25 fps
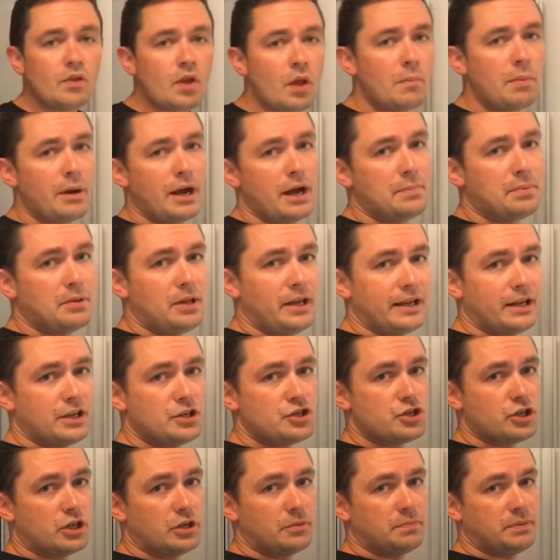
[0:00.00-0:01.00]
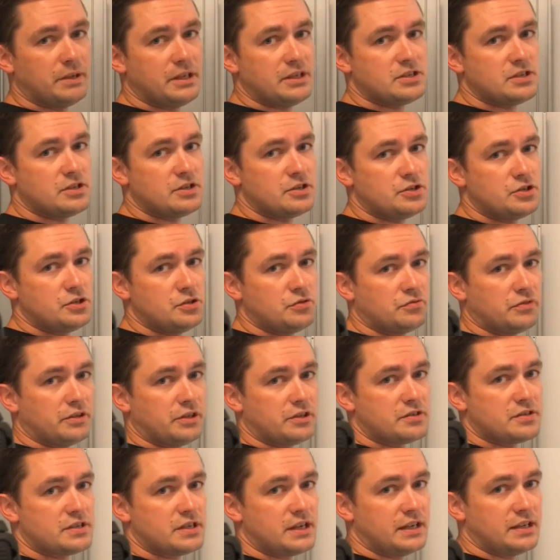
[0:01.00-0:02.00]
by applying a Sharpie to the two rear
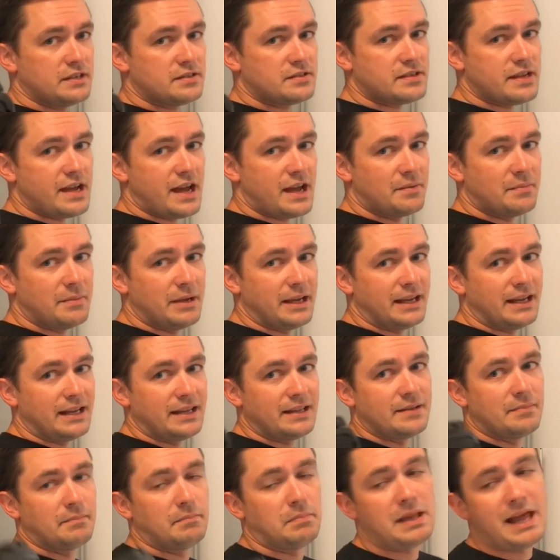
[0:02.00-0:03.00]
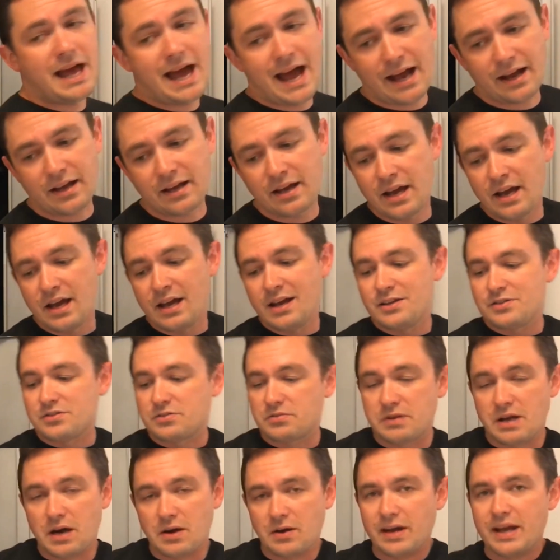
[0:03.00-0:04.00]
sights and making them black. So
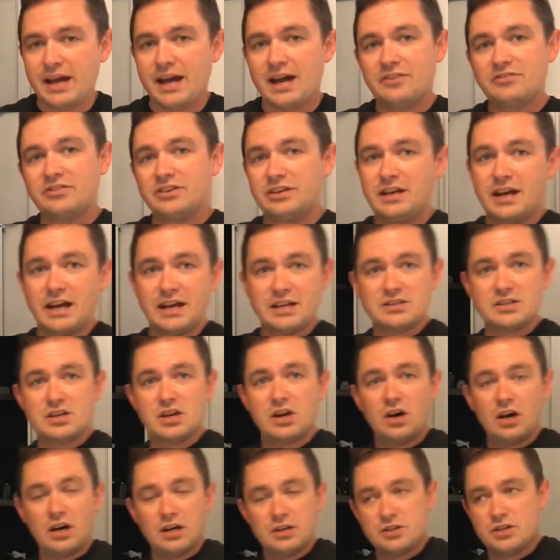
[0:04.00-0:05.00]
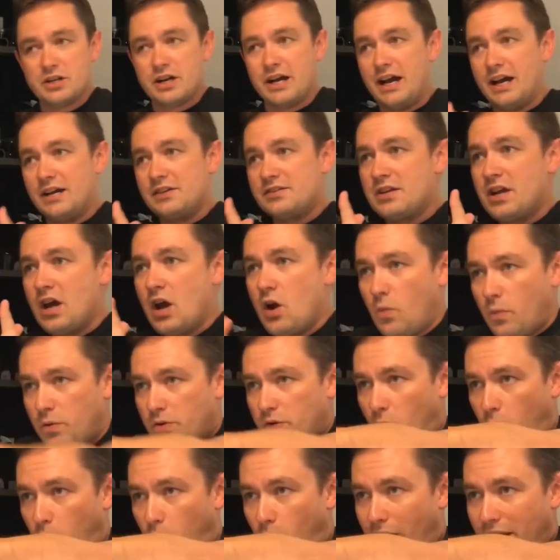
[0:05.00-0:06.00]
now I have a nice contrast with
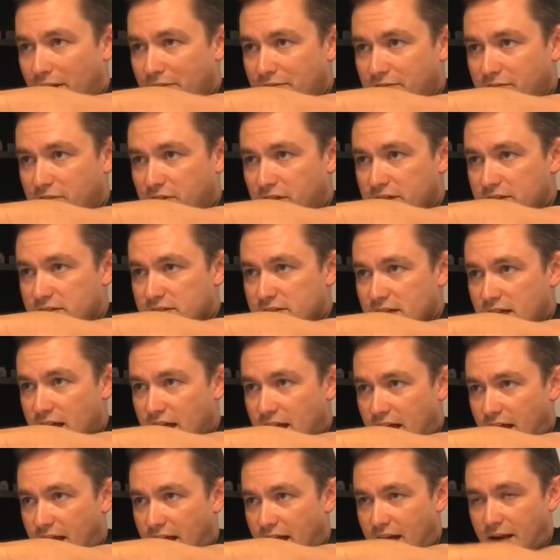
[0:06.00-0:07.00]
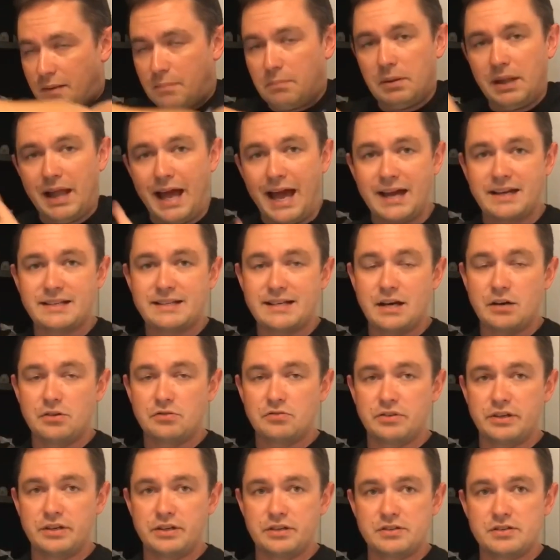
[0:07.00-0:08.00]
a white front sight and a blacked out
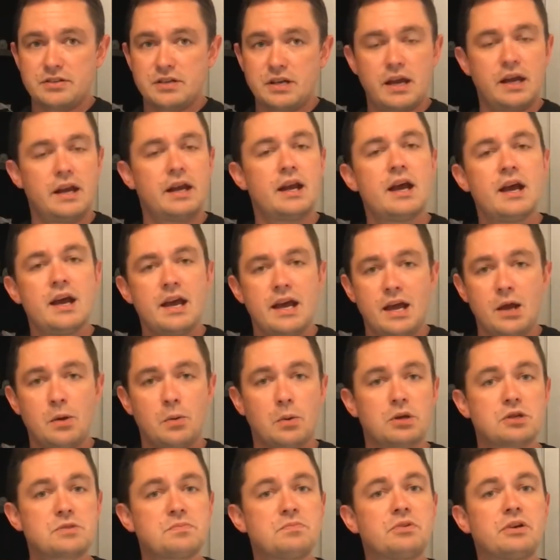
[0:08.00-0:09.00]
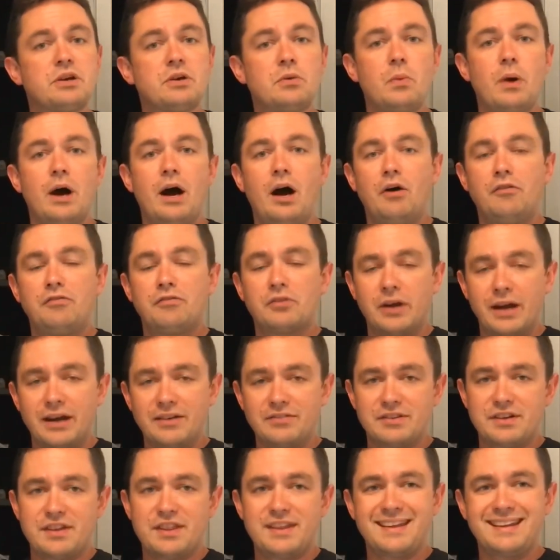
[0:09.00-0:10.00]
rear sight. It works pretty well for
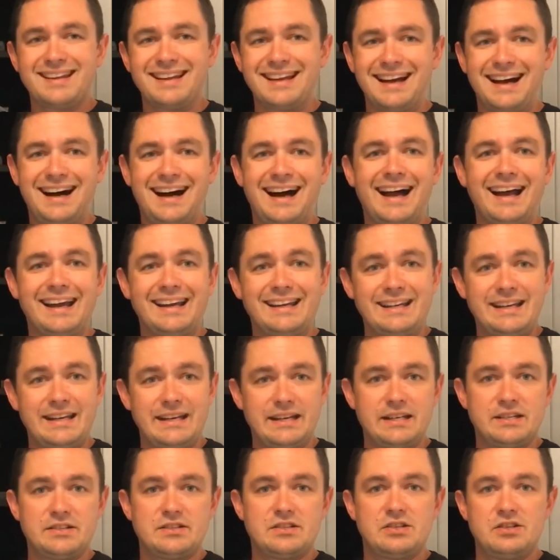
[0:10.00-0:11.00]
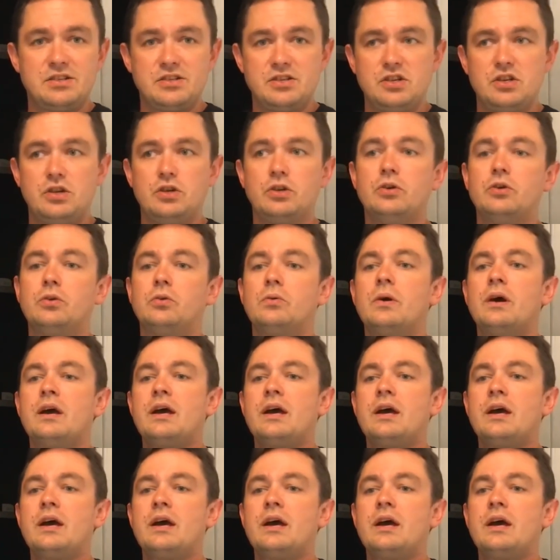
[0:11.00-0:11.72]
everything that I need it to do.